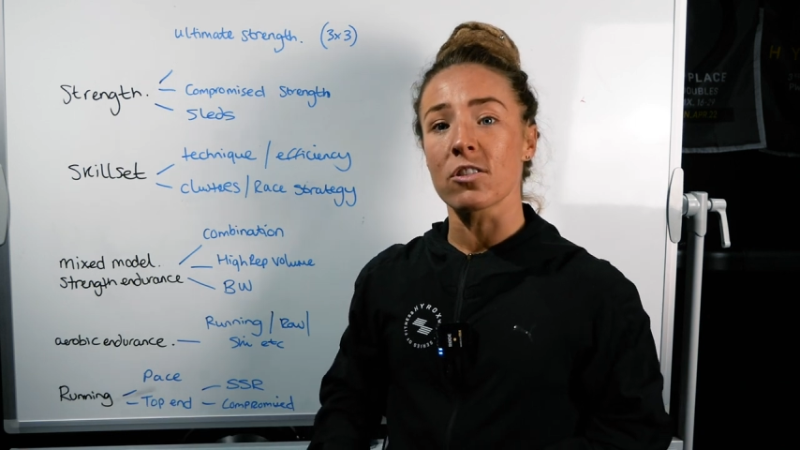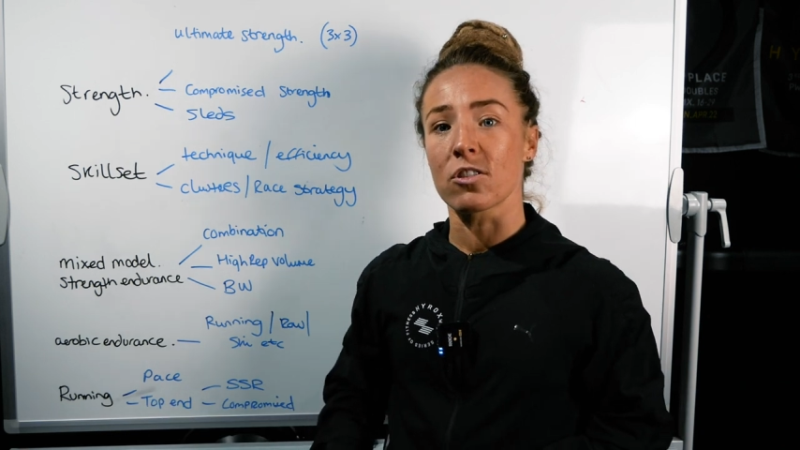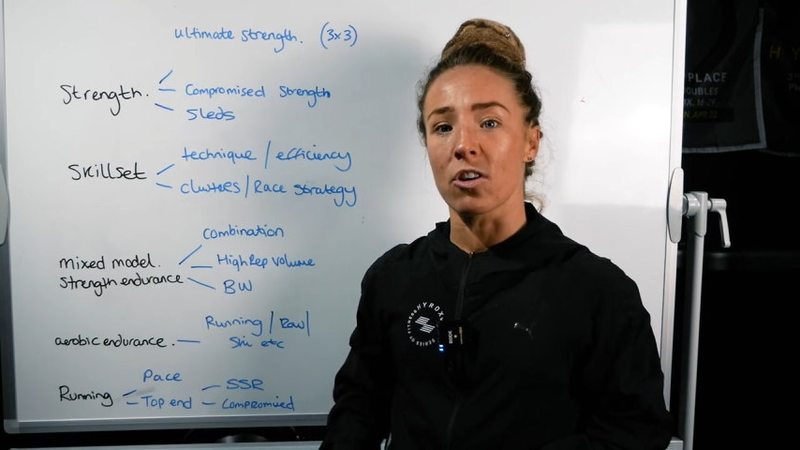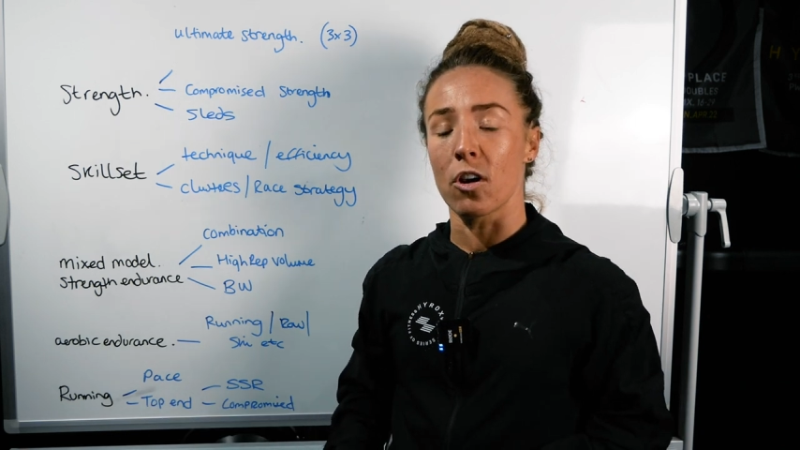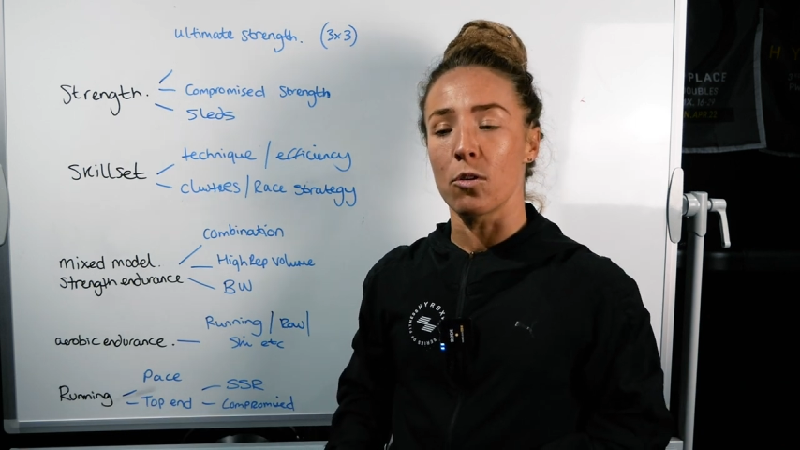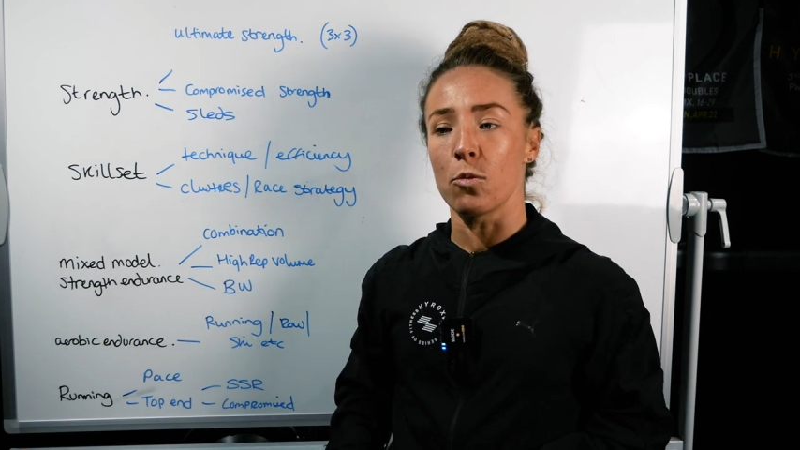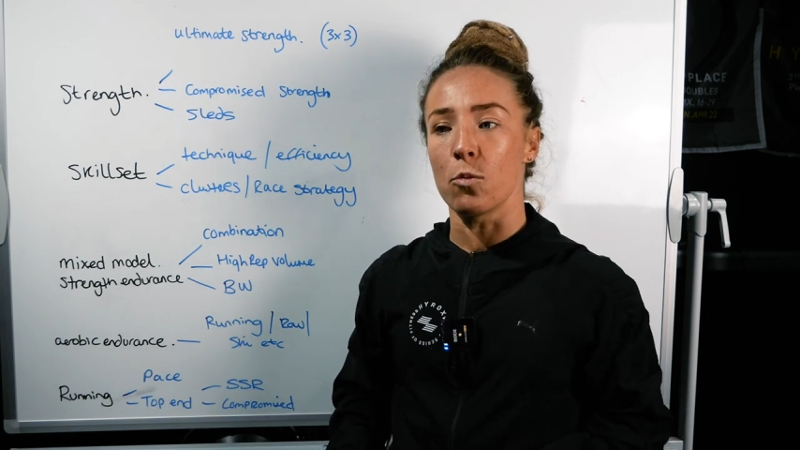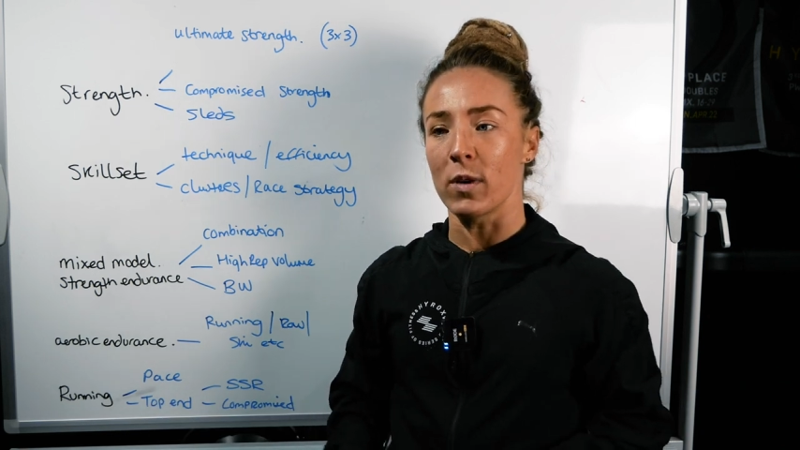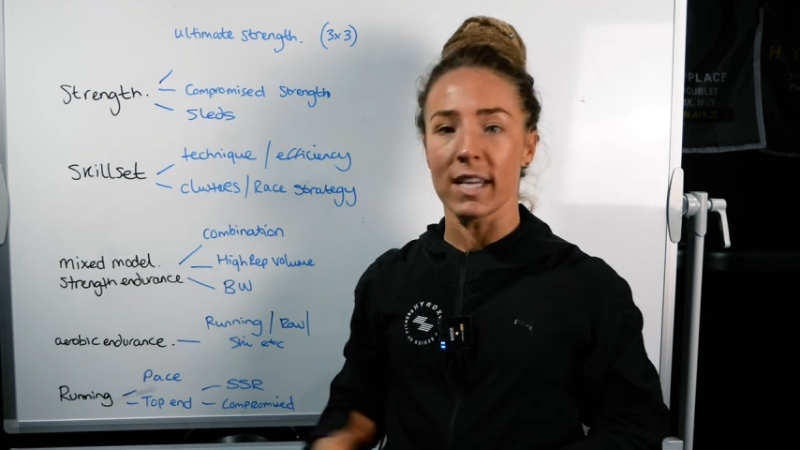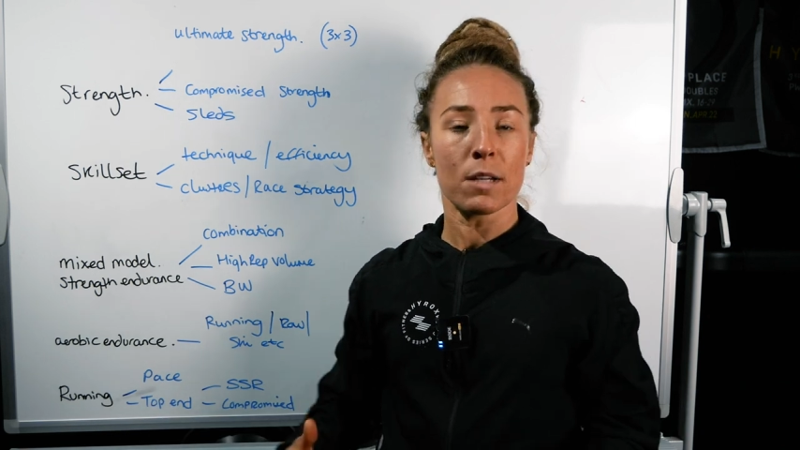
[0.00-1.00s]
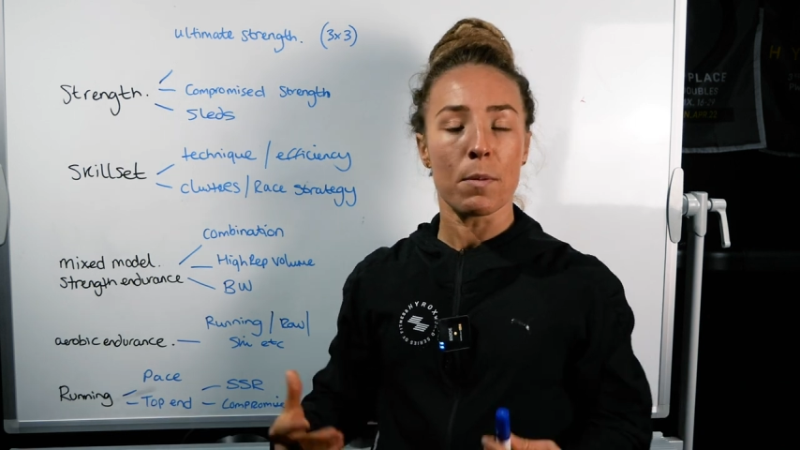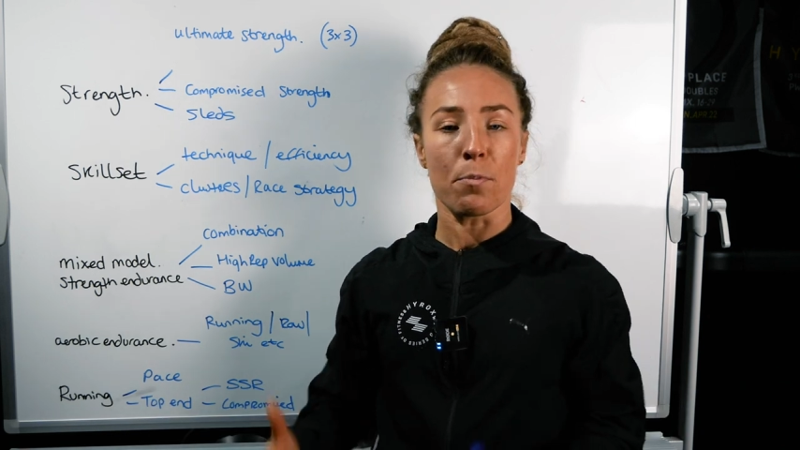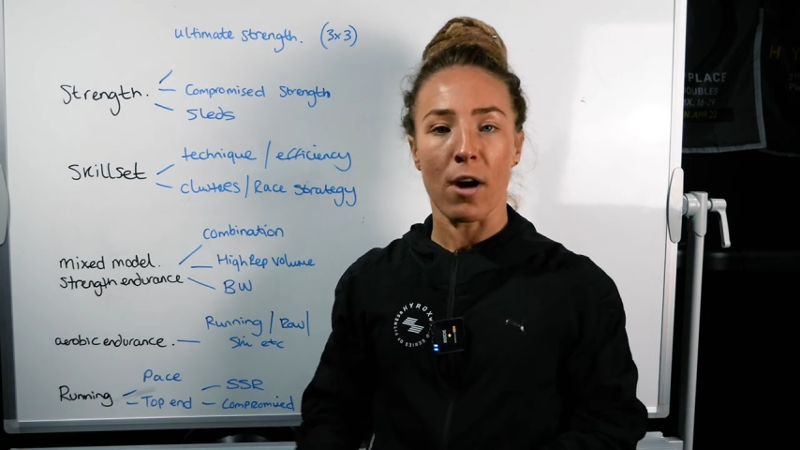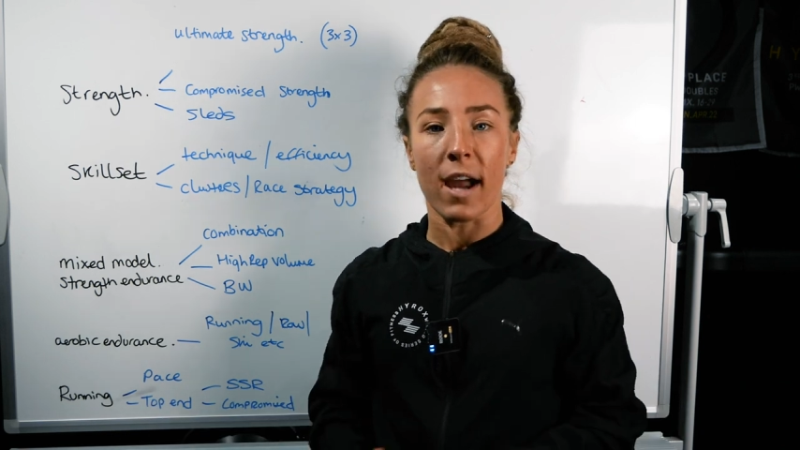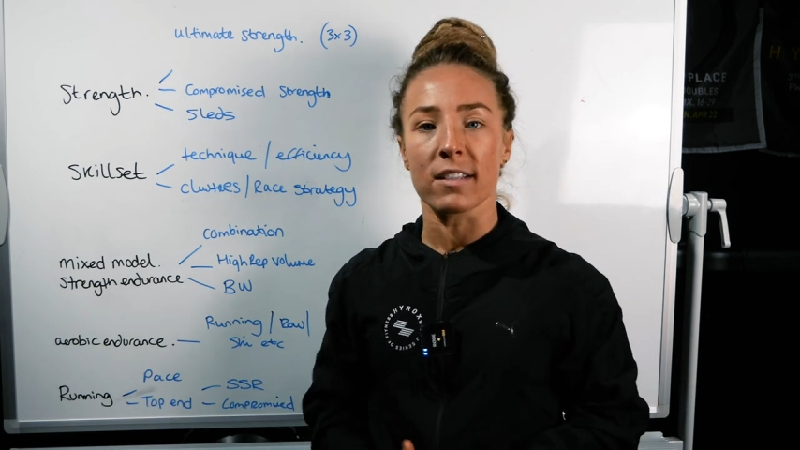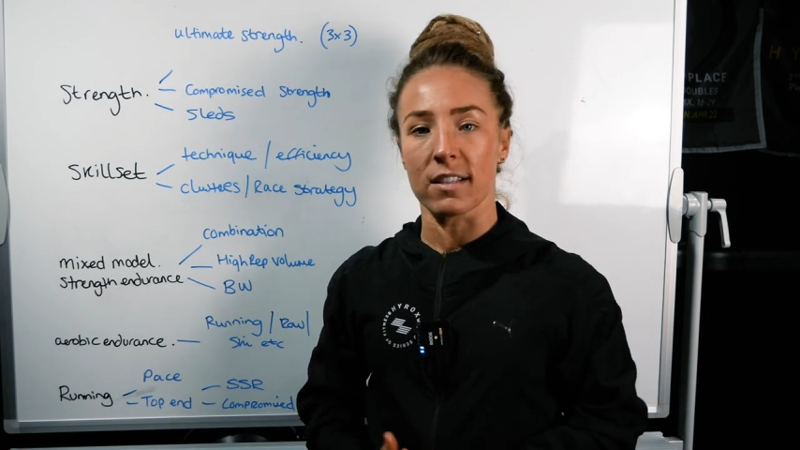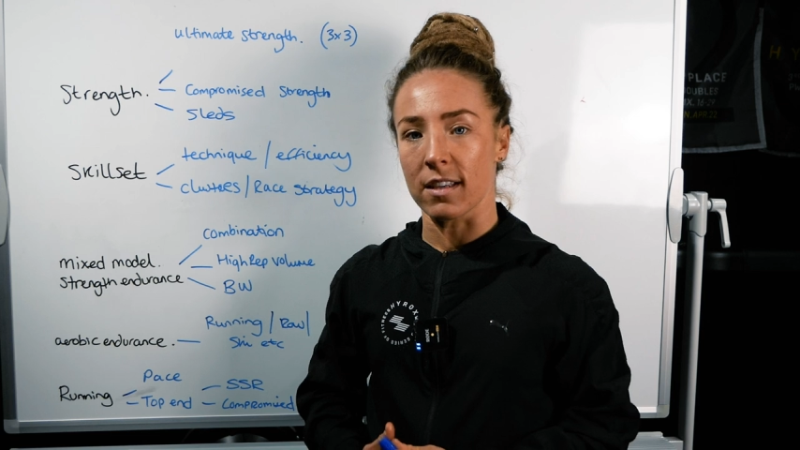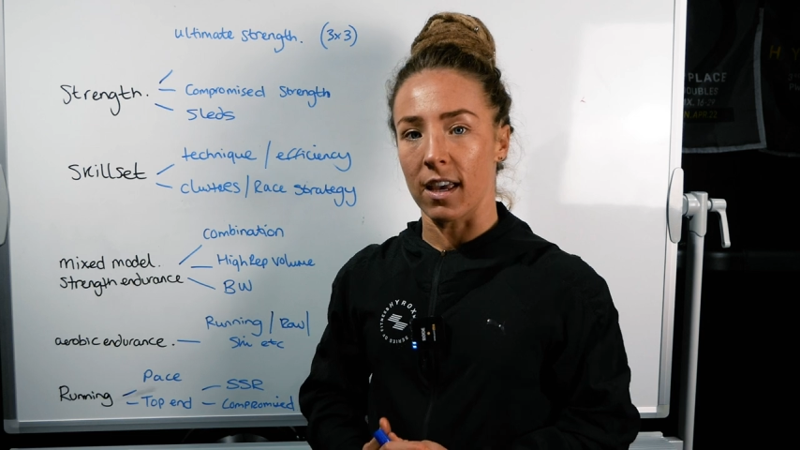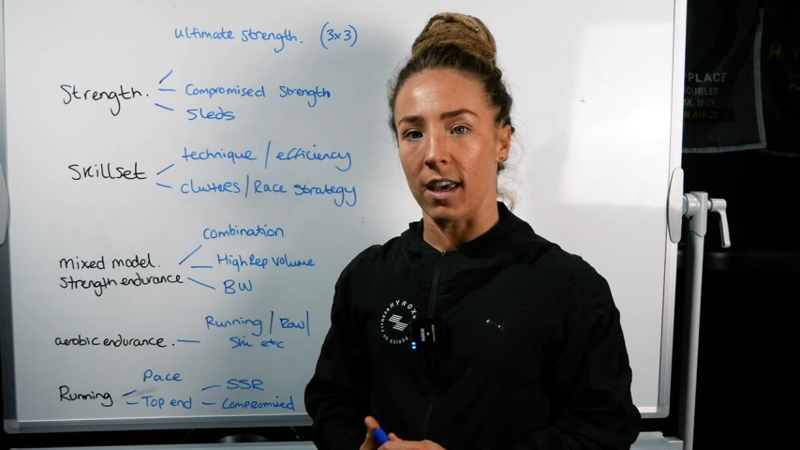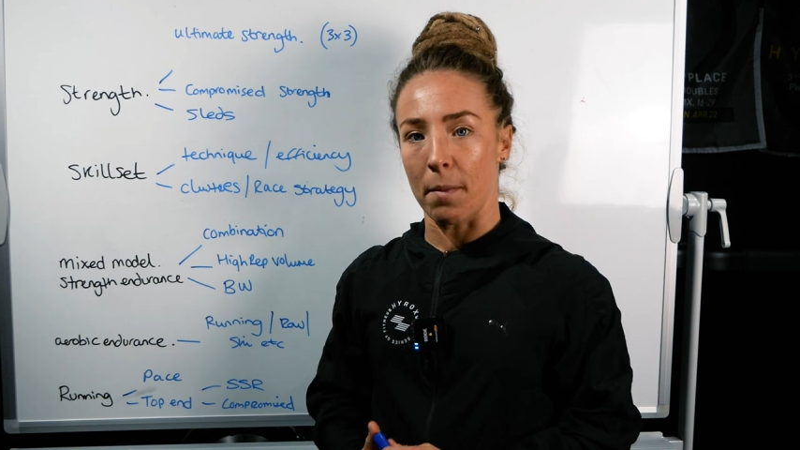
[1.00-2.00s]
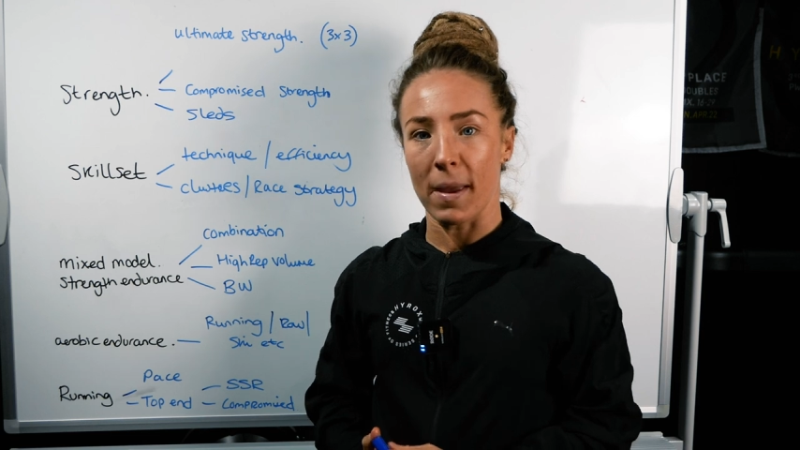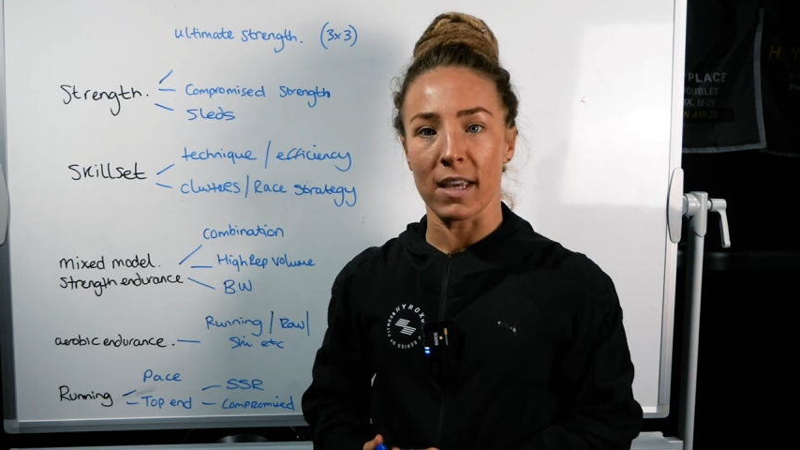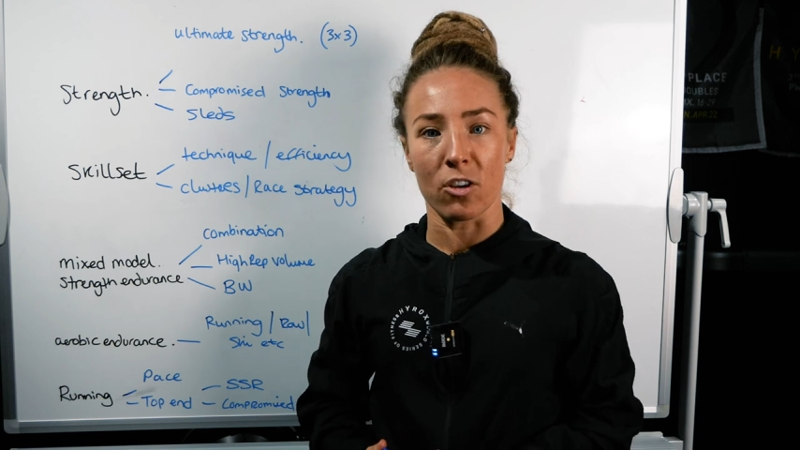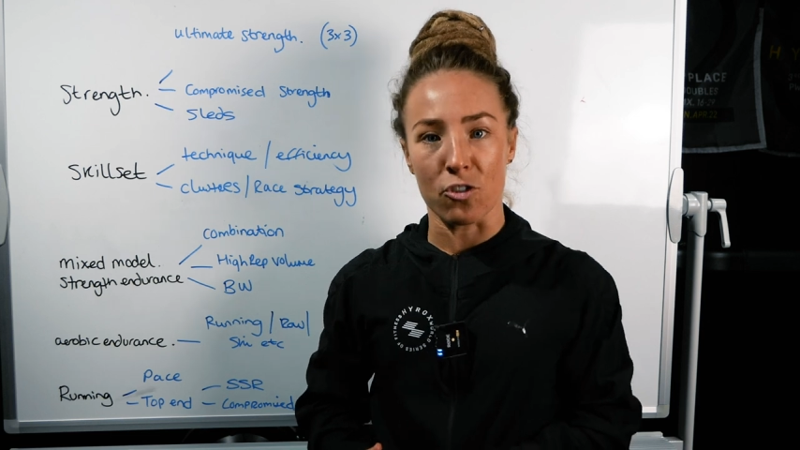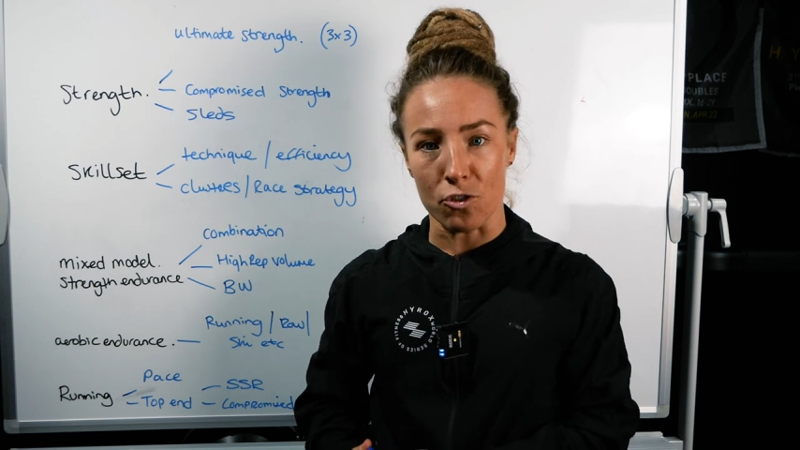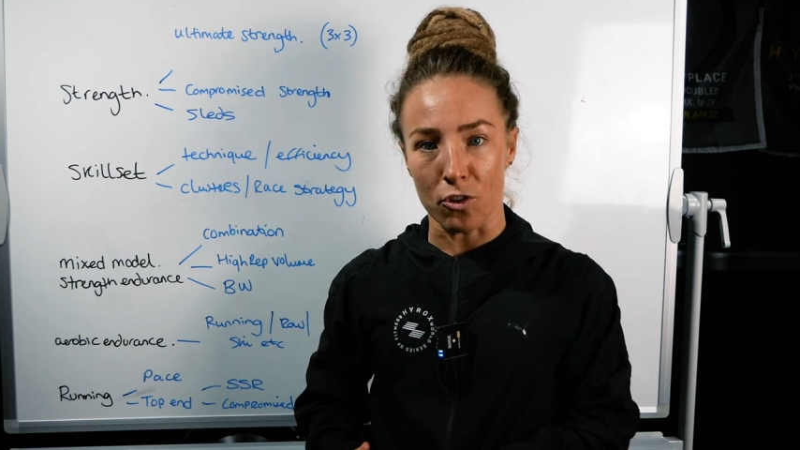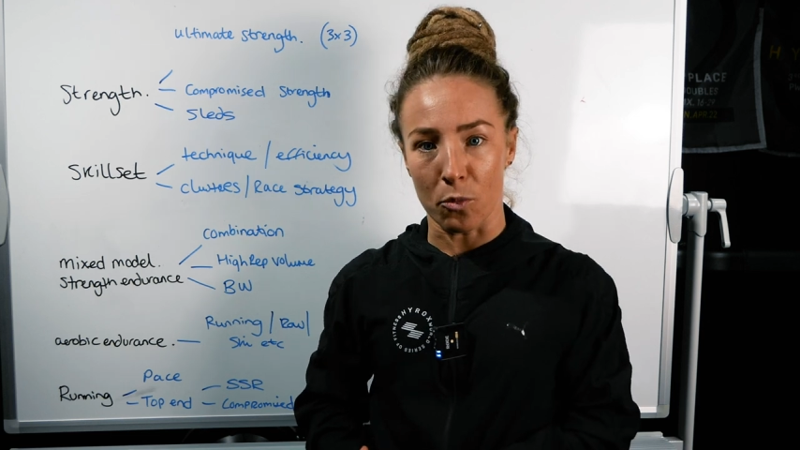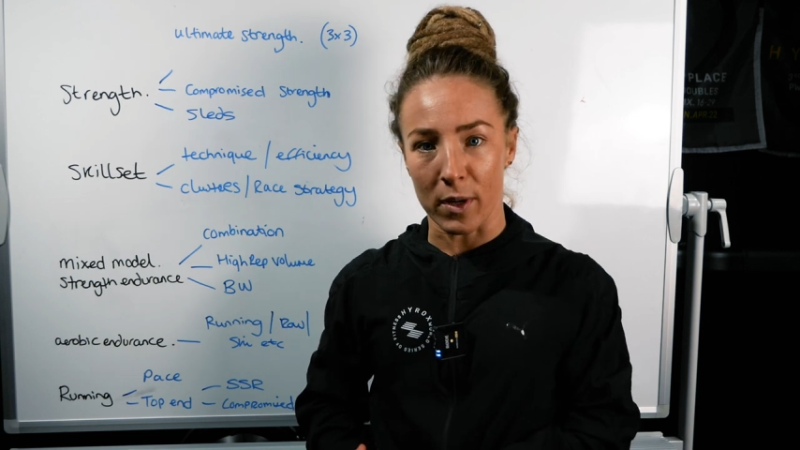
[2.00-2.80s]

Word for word: So we need to be practicing and making sure